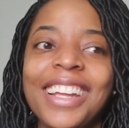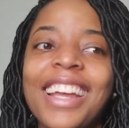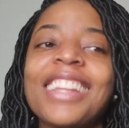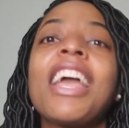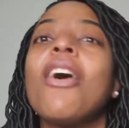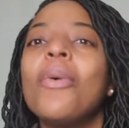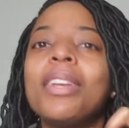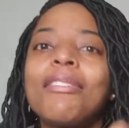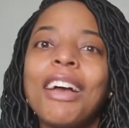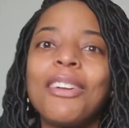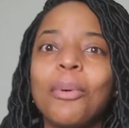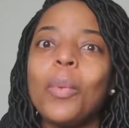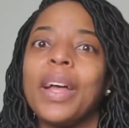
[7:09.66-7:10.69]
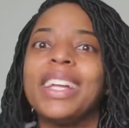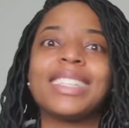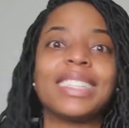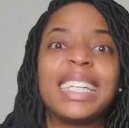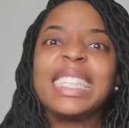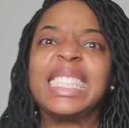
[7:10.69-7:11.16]
they always find a way
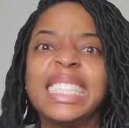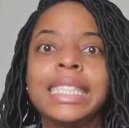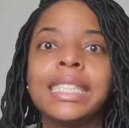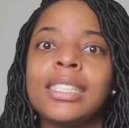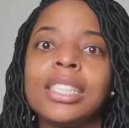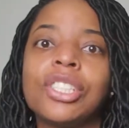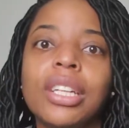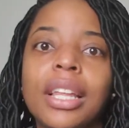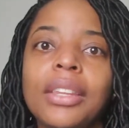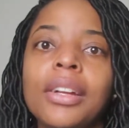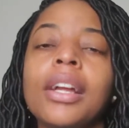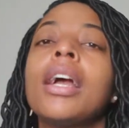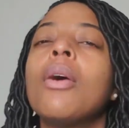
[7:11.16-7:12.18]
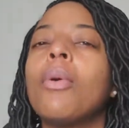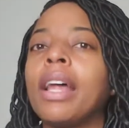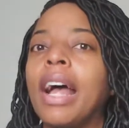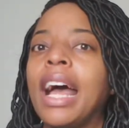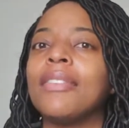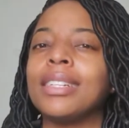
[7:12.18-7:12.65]
to, like, dig at each other
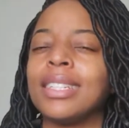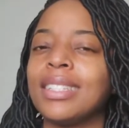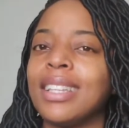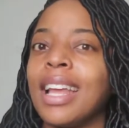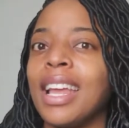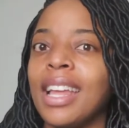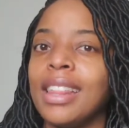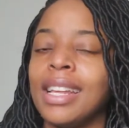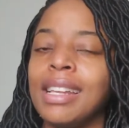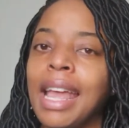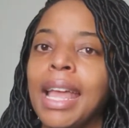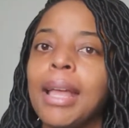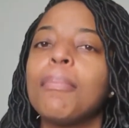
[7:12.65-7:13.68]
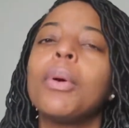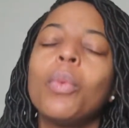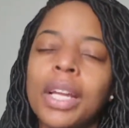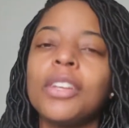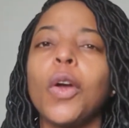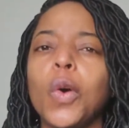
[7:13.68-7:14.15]
without having to say the name, but
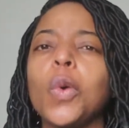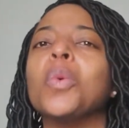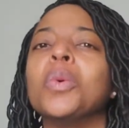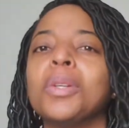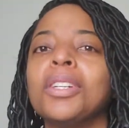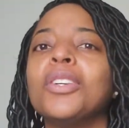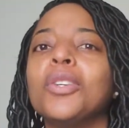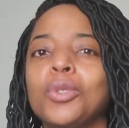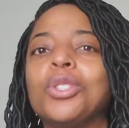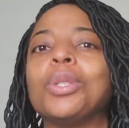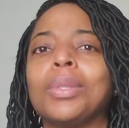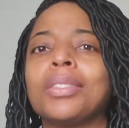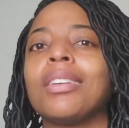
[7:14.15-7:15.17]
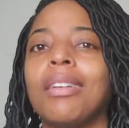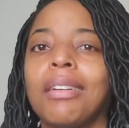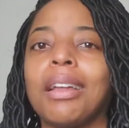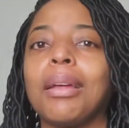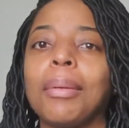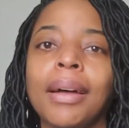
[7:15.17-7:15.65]
we know who she was
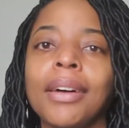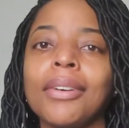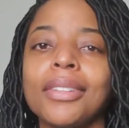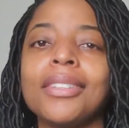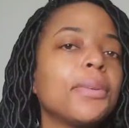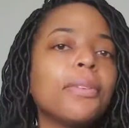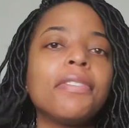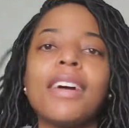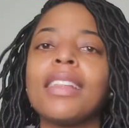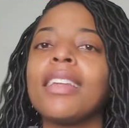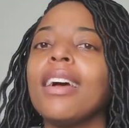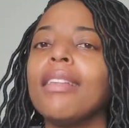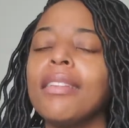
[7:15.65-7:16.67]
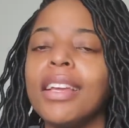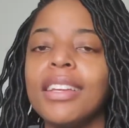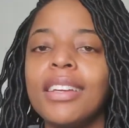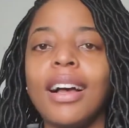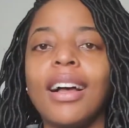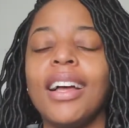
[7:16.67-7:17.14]
talking about. So we're finally on the
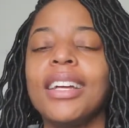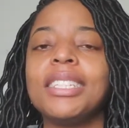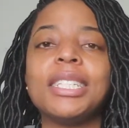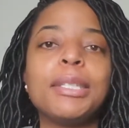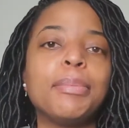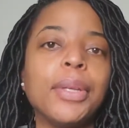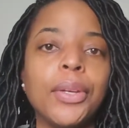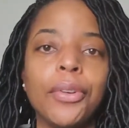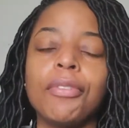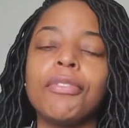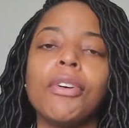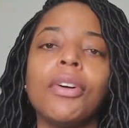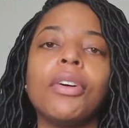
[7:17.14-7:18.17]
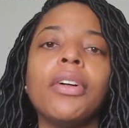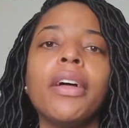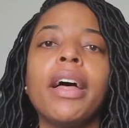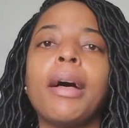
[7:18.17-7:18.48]
yacht. It's beautiful.